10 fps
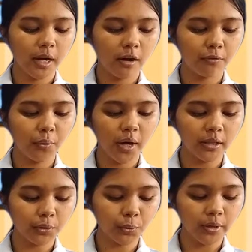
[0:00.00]
we have
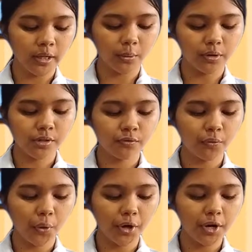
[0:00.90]
y2 equals
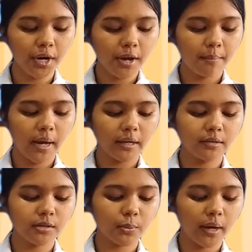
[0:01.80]
4
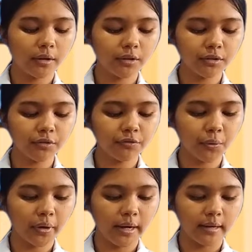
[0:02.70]
minus square root of
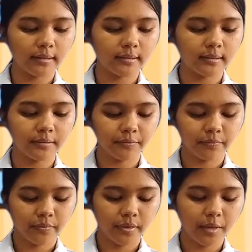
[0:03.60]
4x.
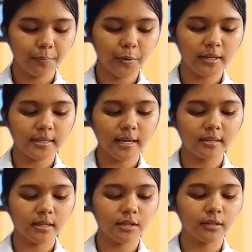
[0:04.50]
Then press
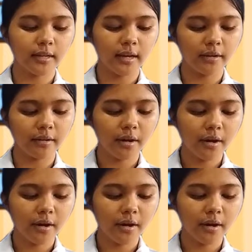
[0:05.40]
execute again.